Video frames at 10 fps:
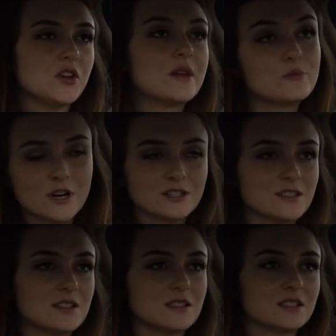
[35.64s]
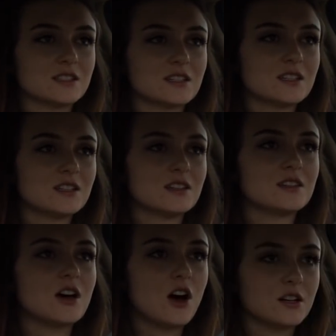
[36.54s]
embraces
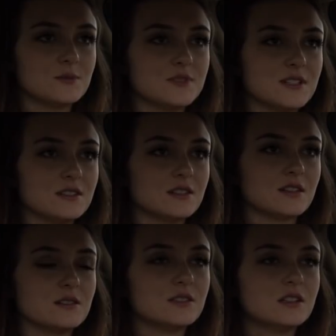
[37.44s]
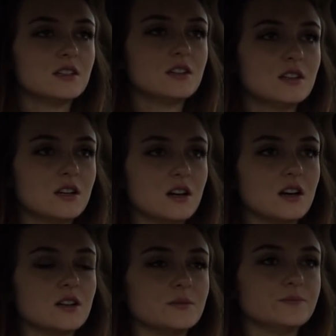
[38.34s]
the autumn season.
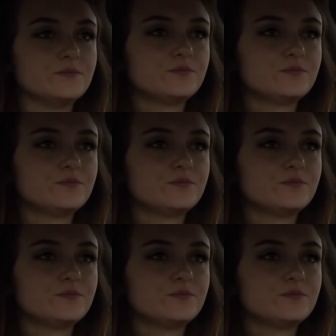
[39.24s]
Um,